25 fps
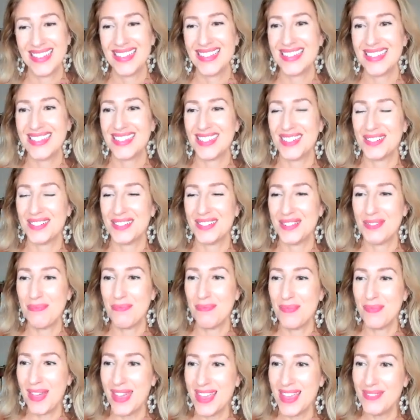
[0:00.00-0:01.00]
So
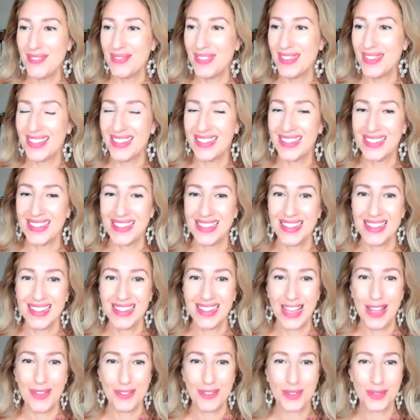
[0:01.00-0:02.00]
maybe
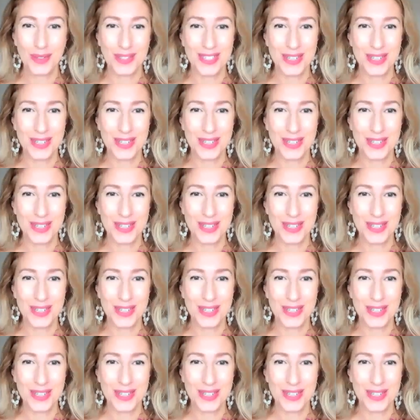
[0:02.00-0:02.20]
If you're